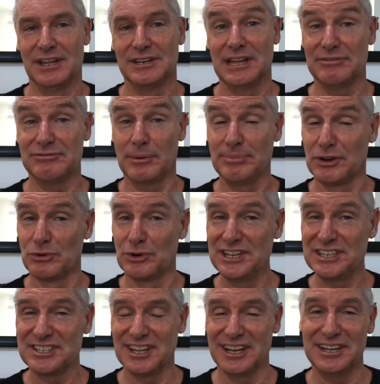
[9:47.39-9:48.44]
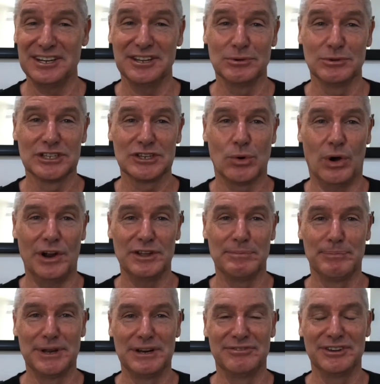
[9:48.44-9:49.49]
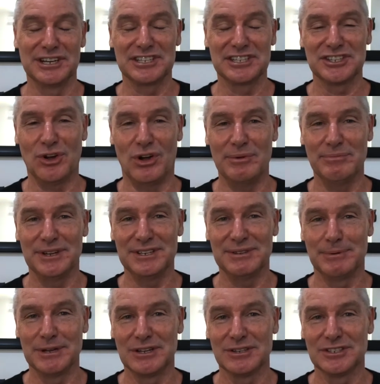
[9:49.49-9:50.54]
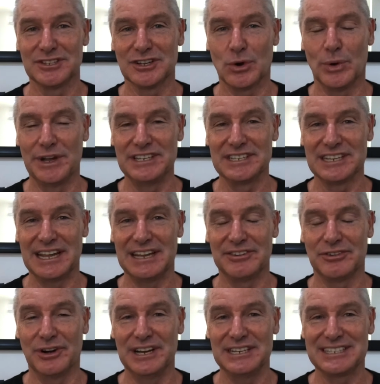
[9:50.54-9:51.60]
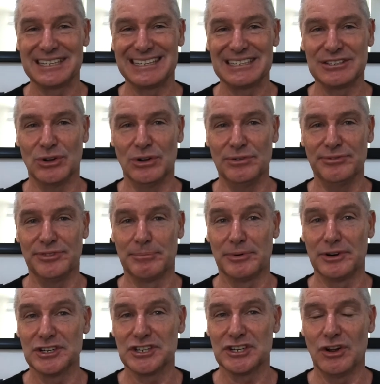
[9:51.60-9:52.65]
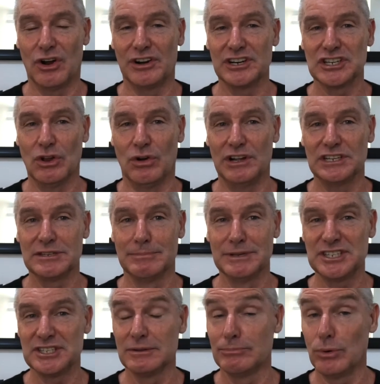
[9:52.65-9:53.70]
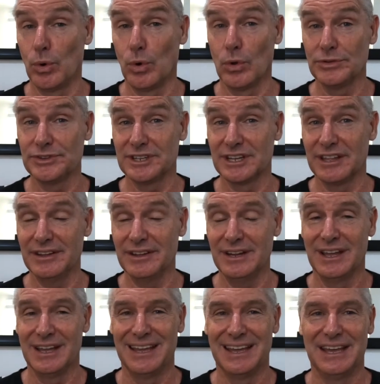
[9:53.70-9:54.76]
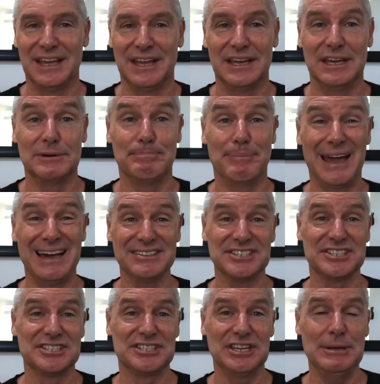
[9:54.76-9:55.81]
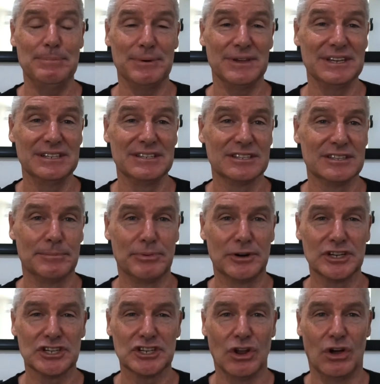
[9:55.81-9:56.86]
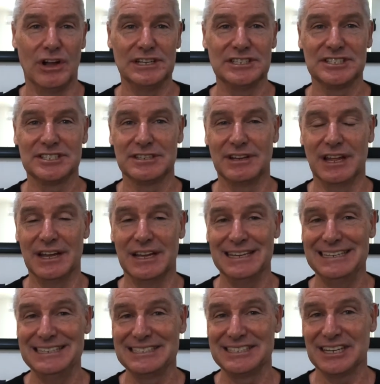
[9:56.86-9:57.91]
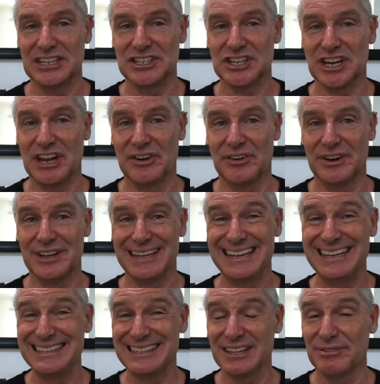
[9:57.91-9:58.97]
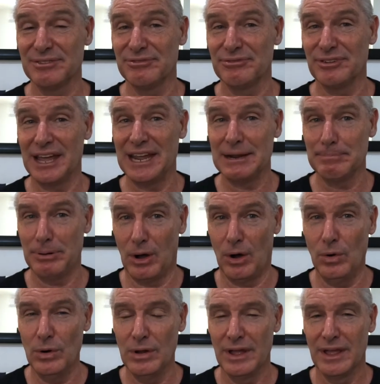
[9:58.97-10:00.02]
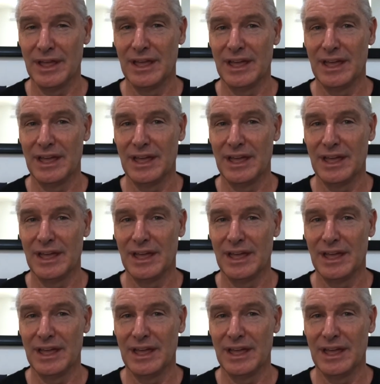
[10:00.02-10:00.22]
Now from the restart, there was quite a bit of an excitement because the Queensland Reds kicked off. The British and Irish Lions missed the ball altogether. It bounced deep into the British Lions in-touch area, hit the flagpole,